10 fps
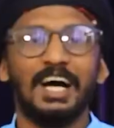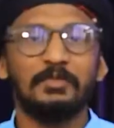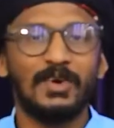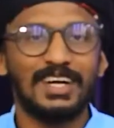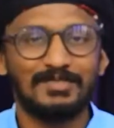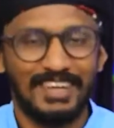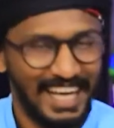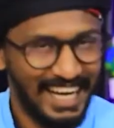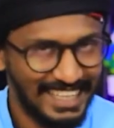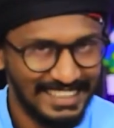Hello my
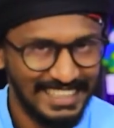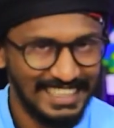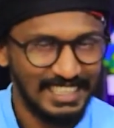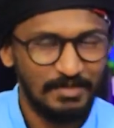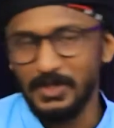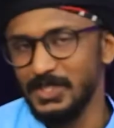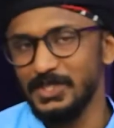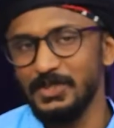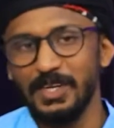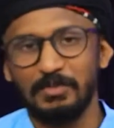friends, how are
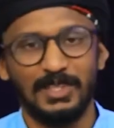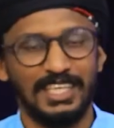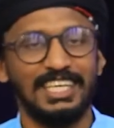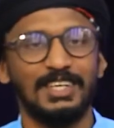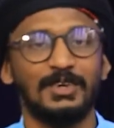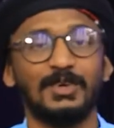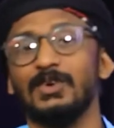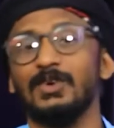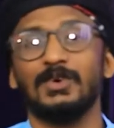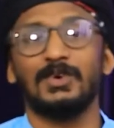you guys doing?
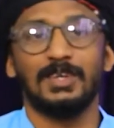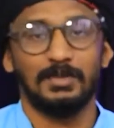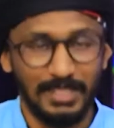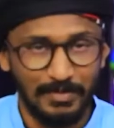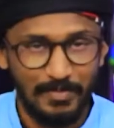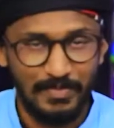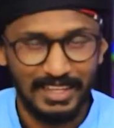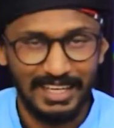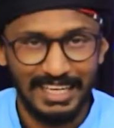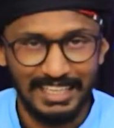Hope you guys are
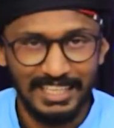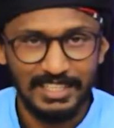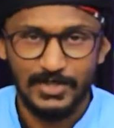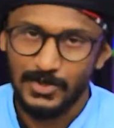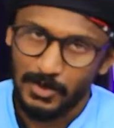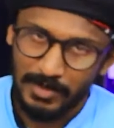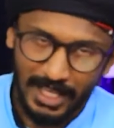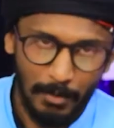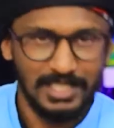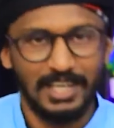doing good.
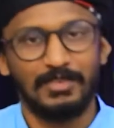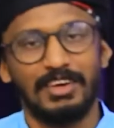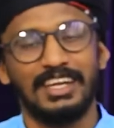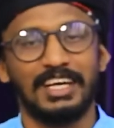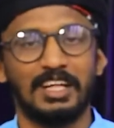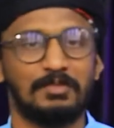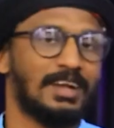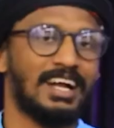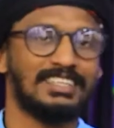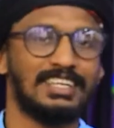Yeah, I would
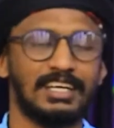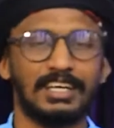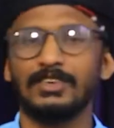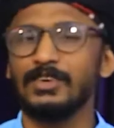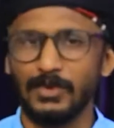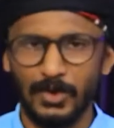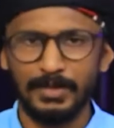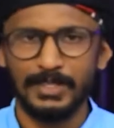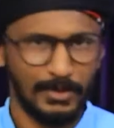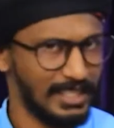like to wish you
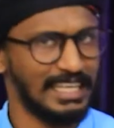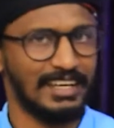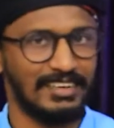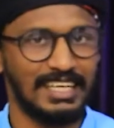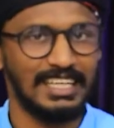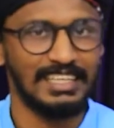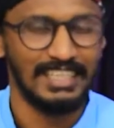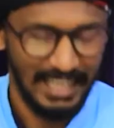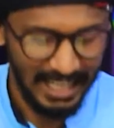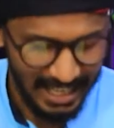all a
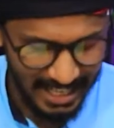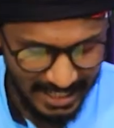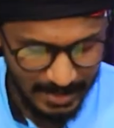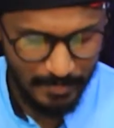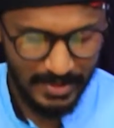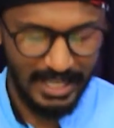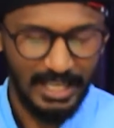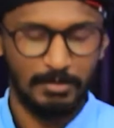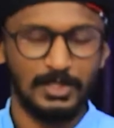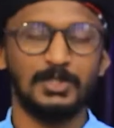very good day today.
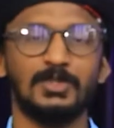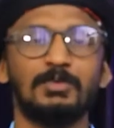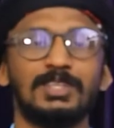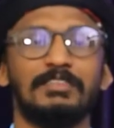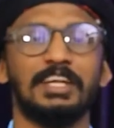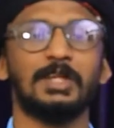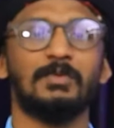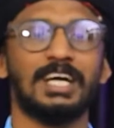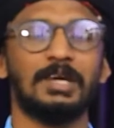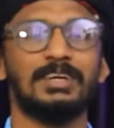So
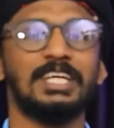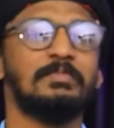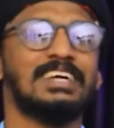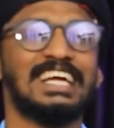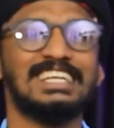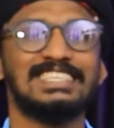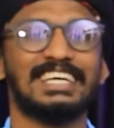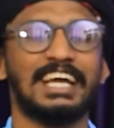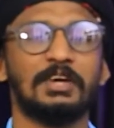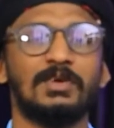now just like
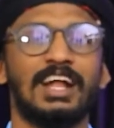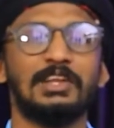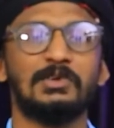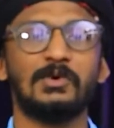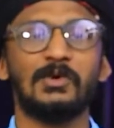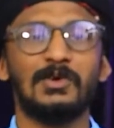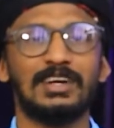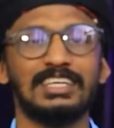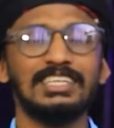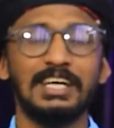every day
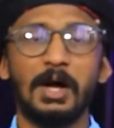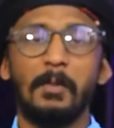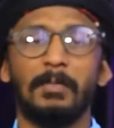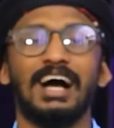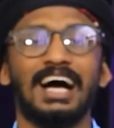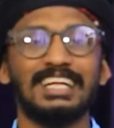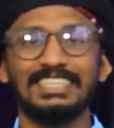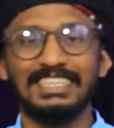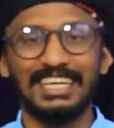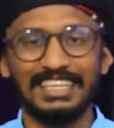uh, to everyone who has
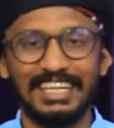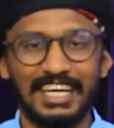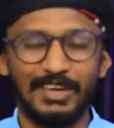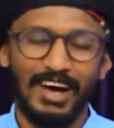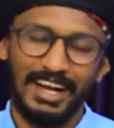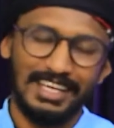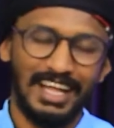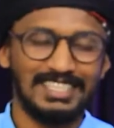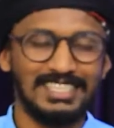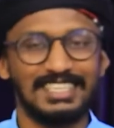joined DP Kids,
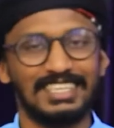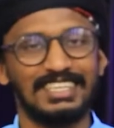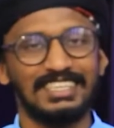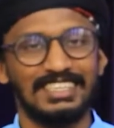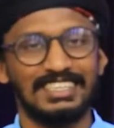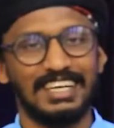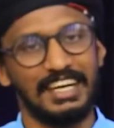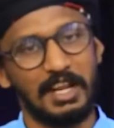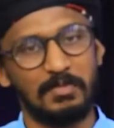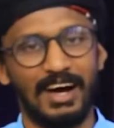I'm going to teach
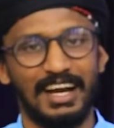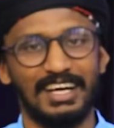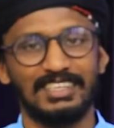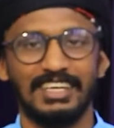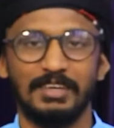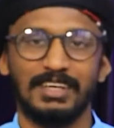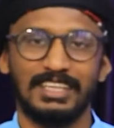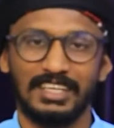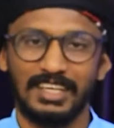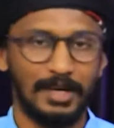you how to
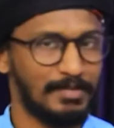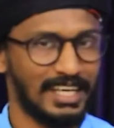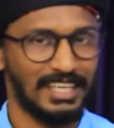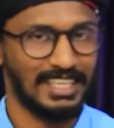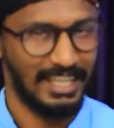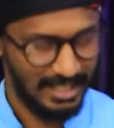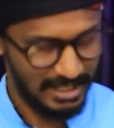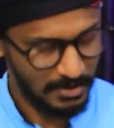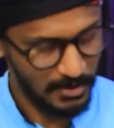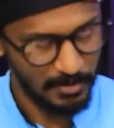do a nice
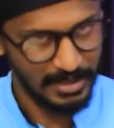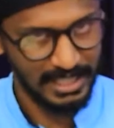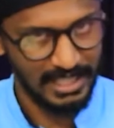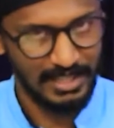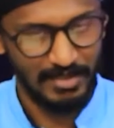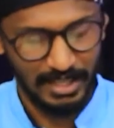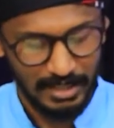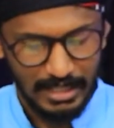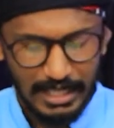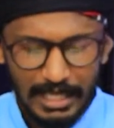craft.
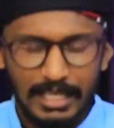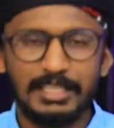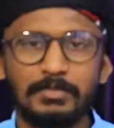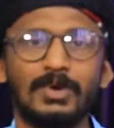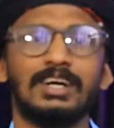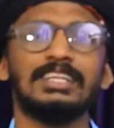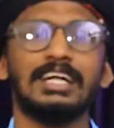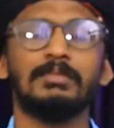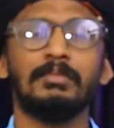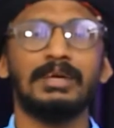So uh,
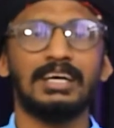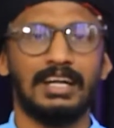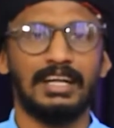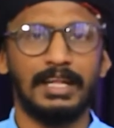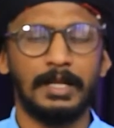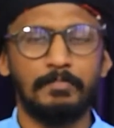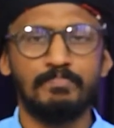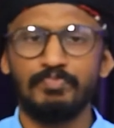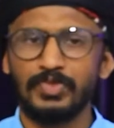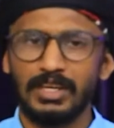what am I going to
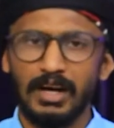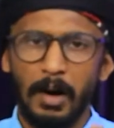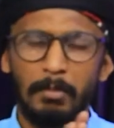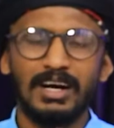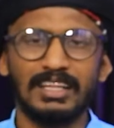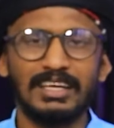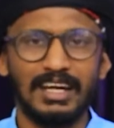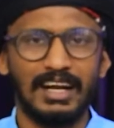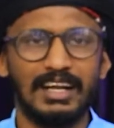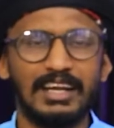do today?
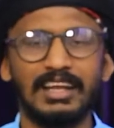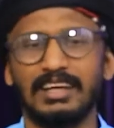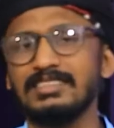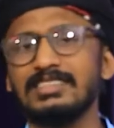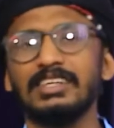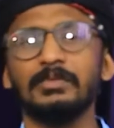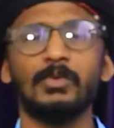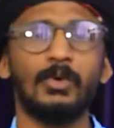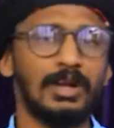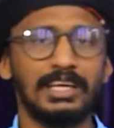Right, I'm going to
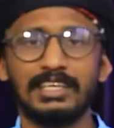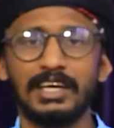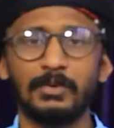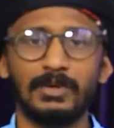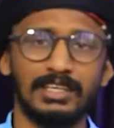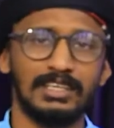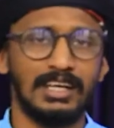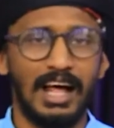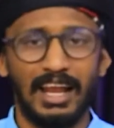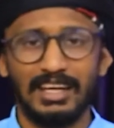show you how
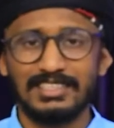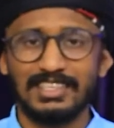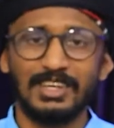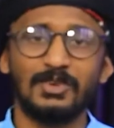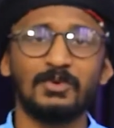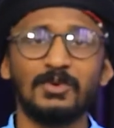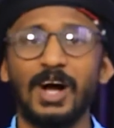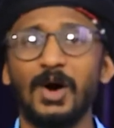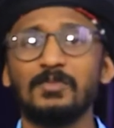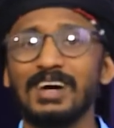to make a
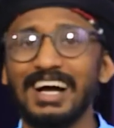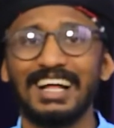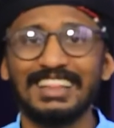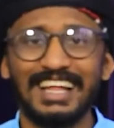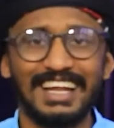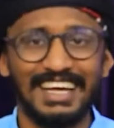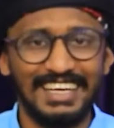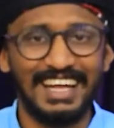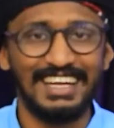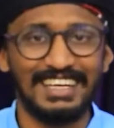dress for a
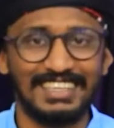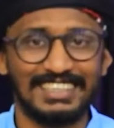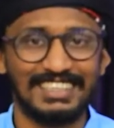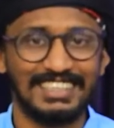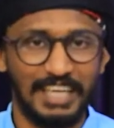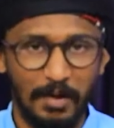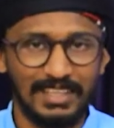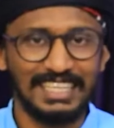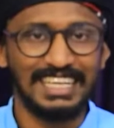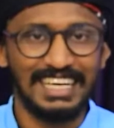doll, for a
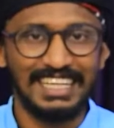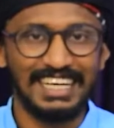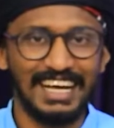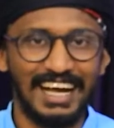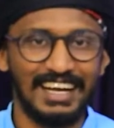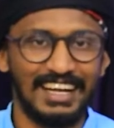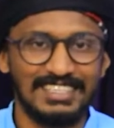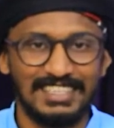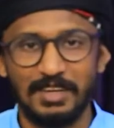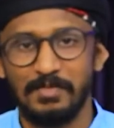beautiful doll. You'd
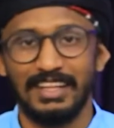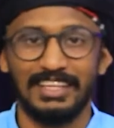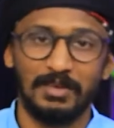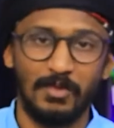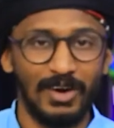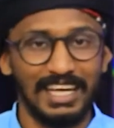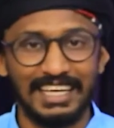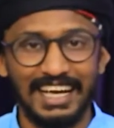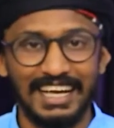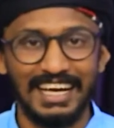like to learn, right?
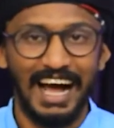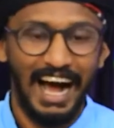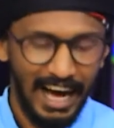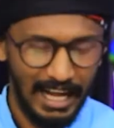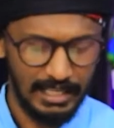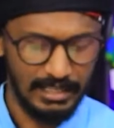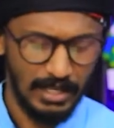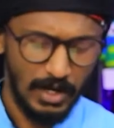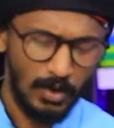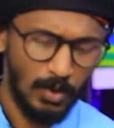Right
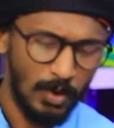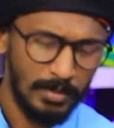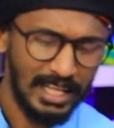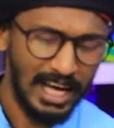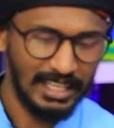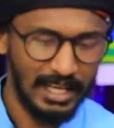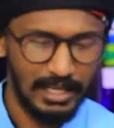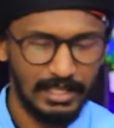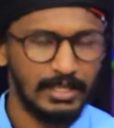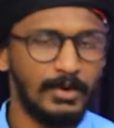how am I
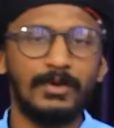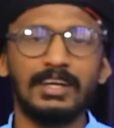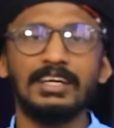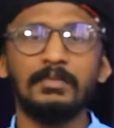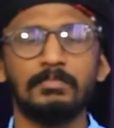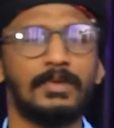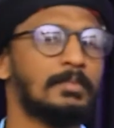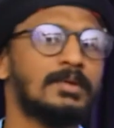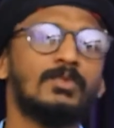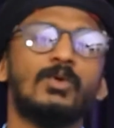going to do it?
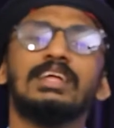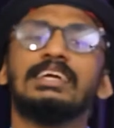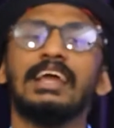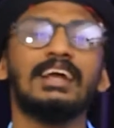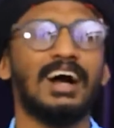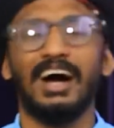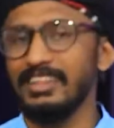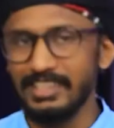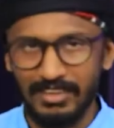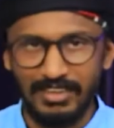Right, I'm
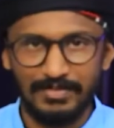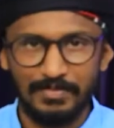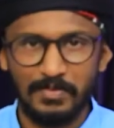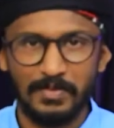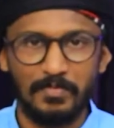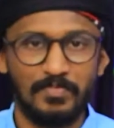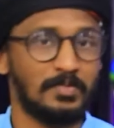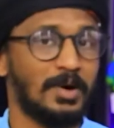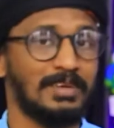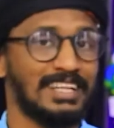going to draw a doll.
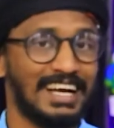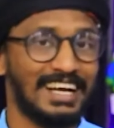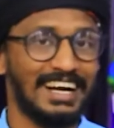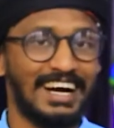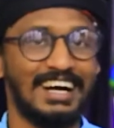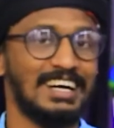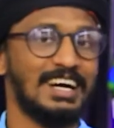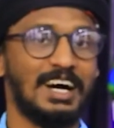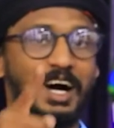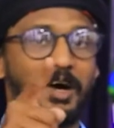I remember
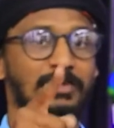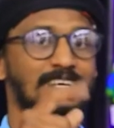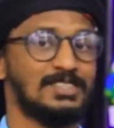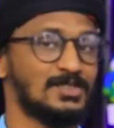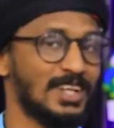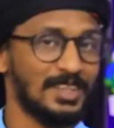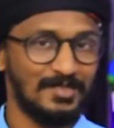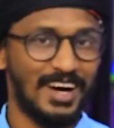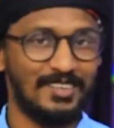Uncle Sudat